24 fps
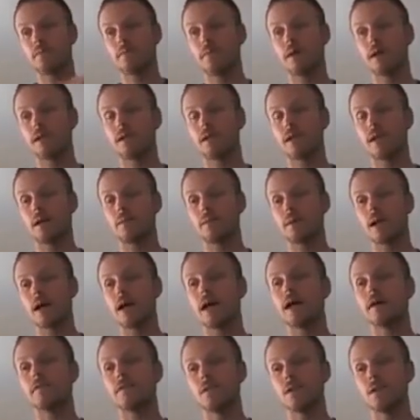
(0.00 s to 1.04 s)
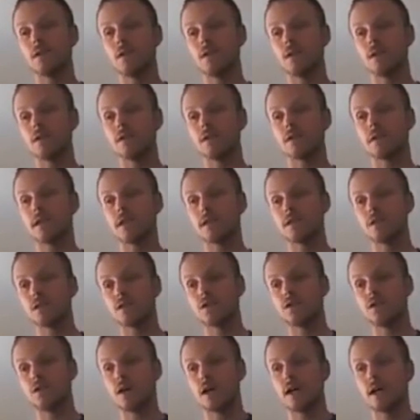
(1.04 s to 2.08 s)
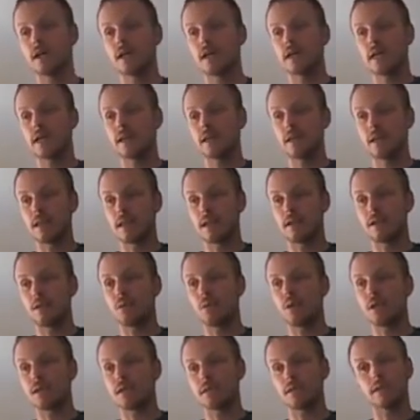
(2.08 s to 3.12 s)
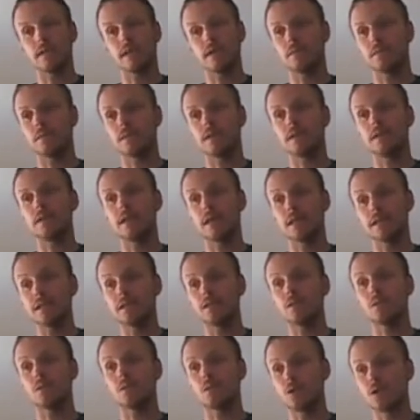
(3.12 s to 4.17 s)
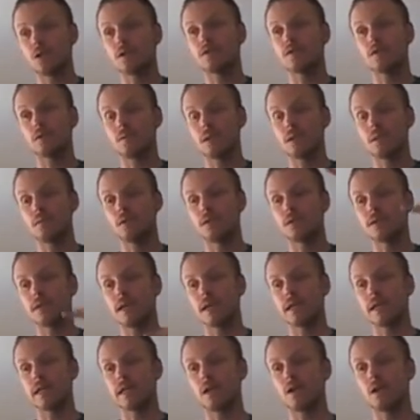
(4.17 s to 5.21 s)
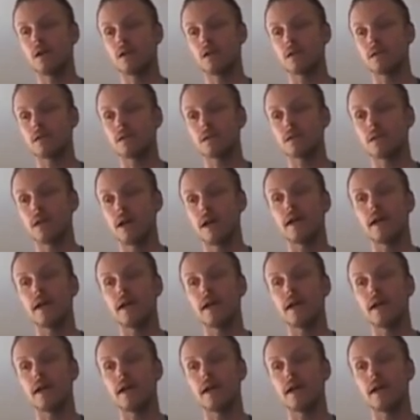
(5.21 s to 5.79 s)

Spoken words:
But I have learned that to try and get there in one step doesn't work for me because I get lost.